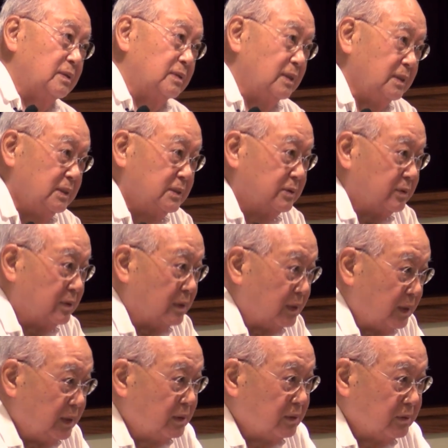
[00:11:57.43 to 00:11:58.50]
These are
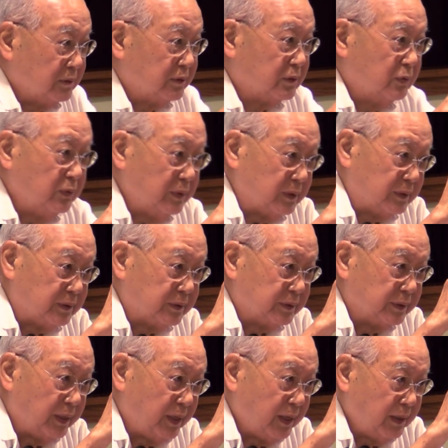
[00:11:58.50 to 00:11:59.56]
little squids,
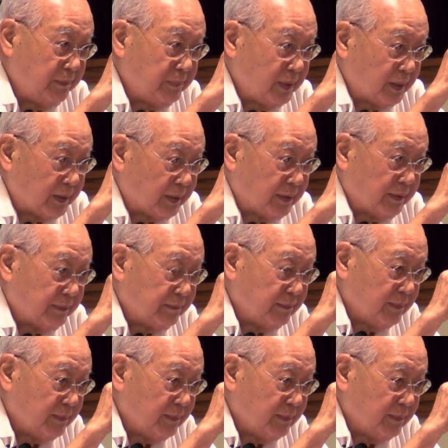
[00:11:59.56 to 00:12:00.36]
yay big,